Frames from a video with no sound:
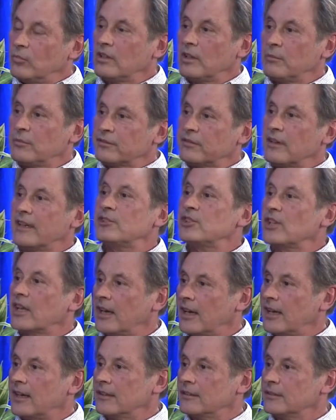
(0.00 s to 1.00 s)
Well, I'm afraid you
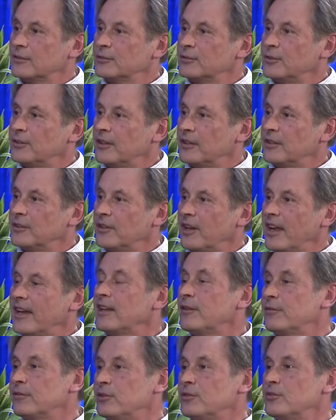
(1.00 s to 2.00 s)
can't, you know,
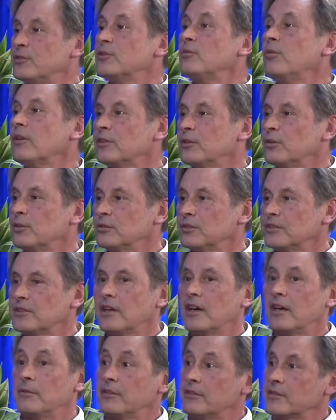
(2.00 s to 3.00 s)
and if you do want it all the
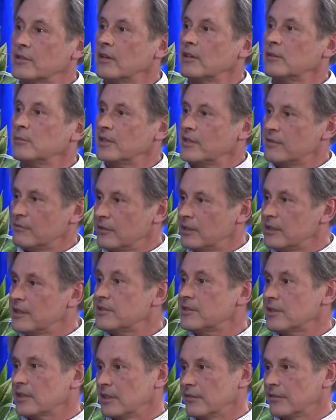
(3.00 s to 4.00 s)
time, there's going to be a really
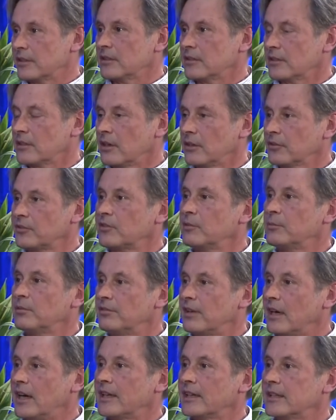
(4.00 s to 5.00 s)
significant cost to
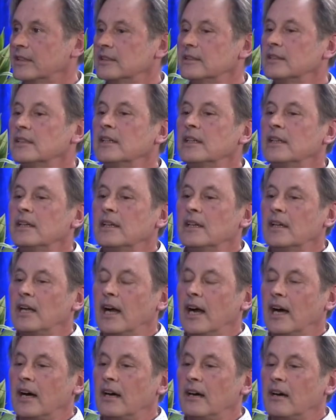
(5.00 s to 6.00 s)
providing it.
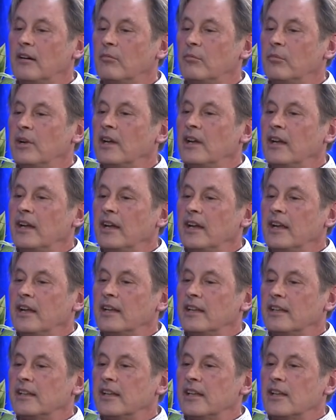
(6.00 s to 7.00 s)
Um,
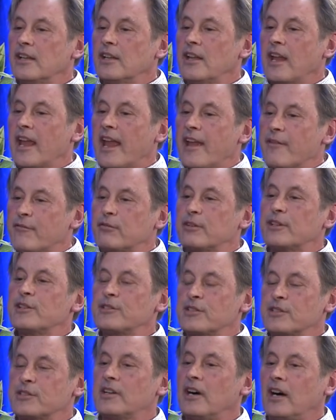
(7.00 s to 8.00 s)
every
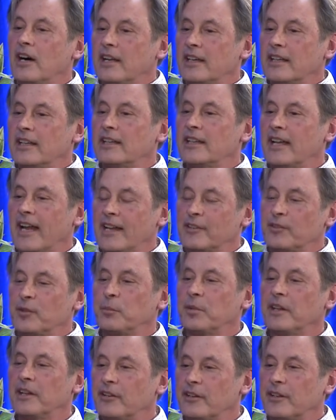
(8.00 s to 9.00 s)
society has a
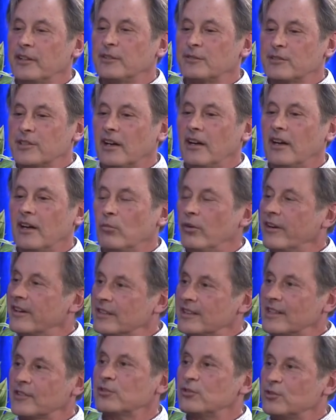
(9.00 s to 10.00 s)
period of time where
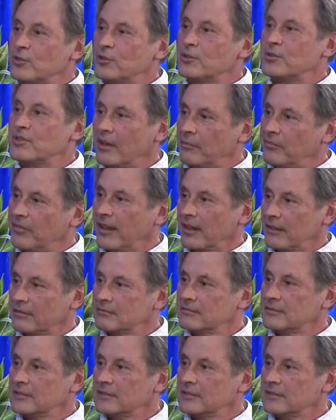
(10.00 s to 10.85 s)
it doesn't do something.